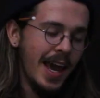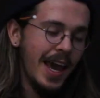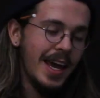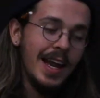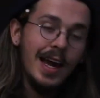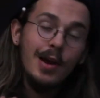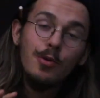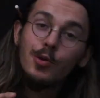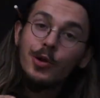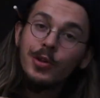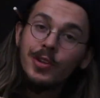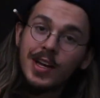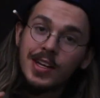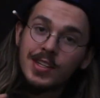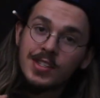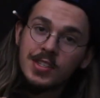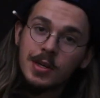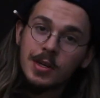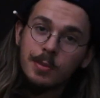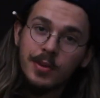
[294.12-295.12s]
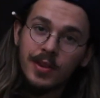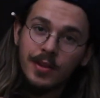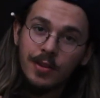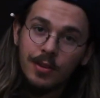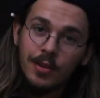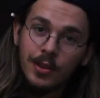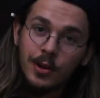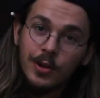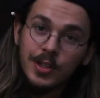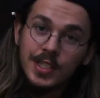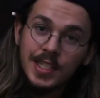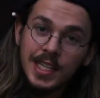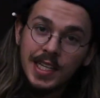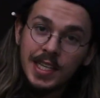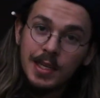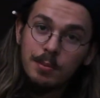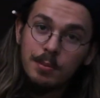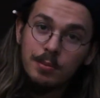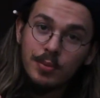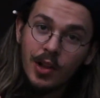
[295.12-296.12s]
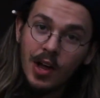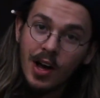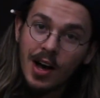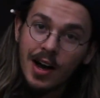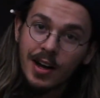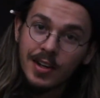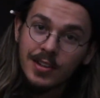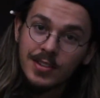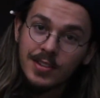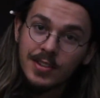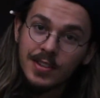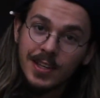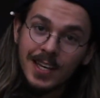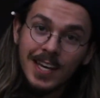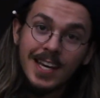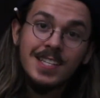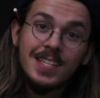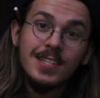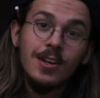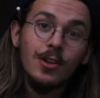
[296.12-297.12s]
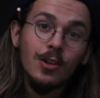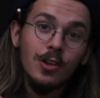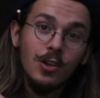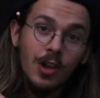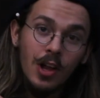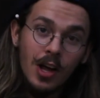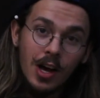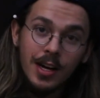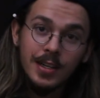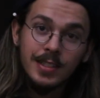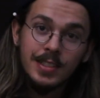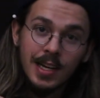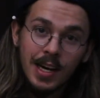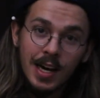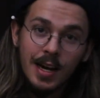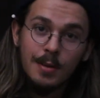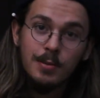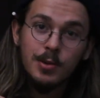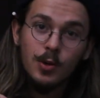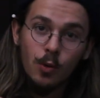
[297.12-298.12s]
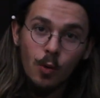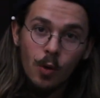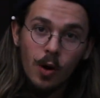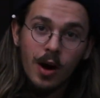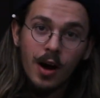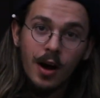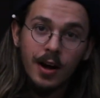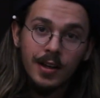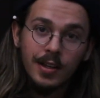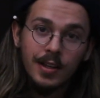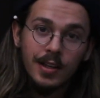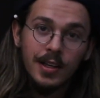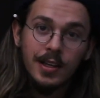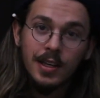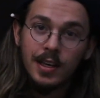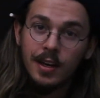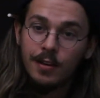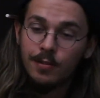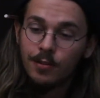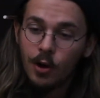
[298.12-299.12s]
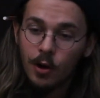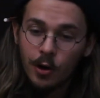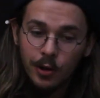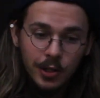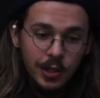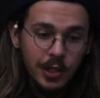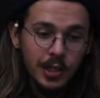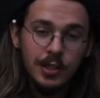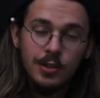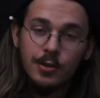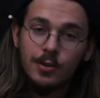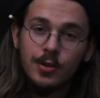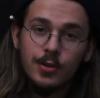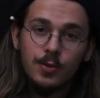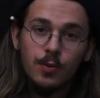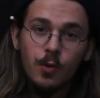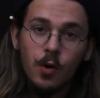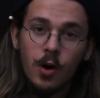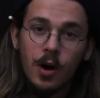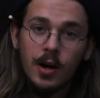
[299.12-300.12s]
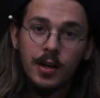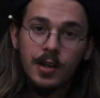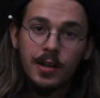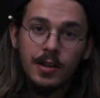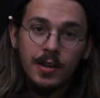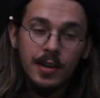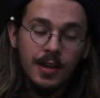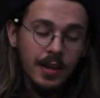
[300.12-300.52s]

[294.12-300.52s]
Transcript: And I realized something, 13 blocks is a long time to walk if all you're gonna do is walk.